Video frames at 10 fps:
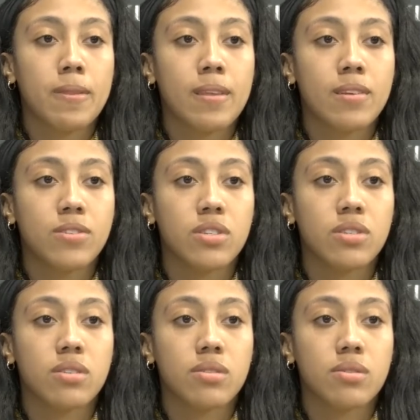
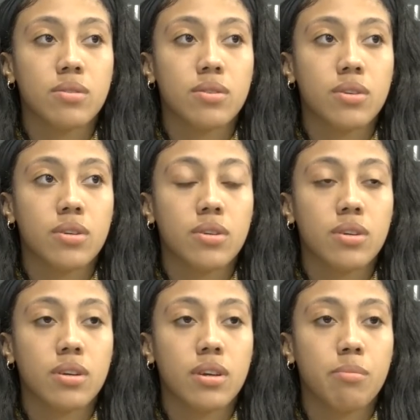just
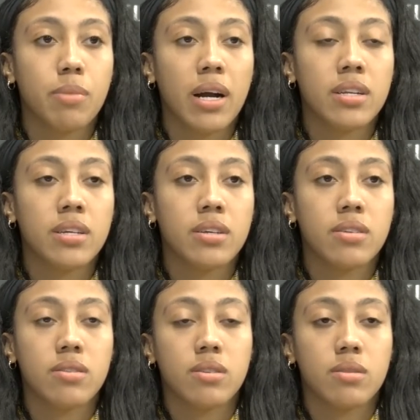embodying
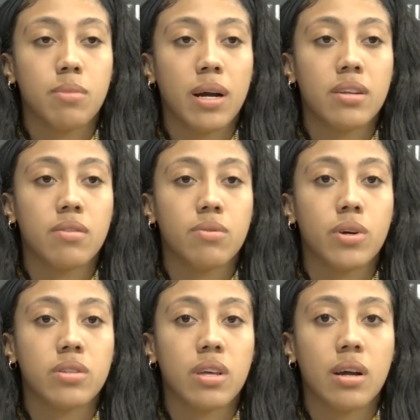the body of work
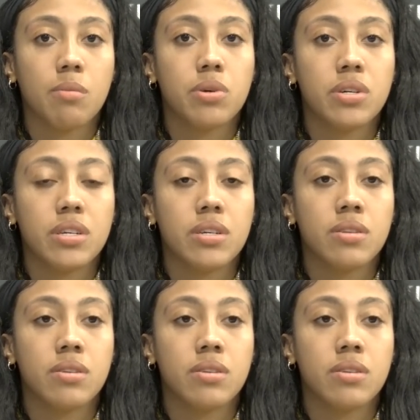that I put in,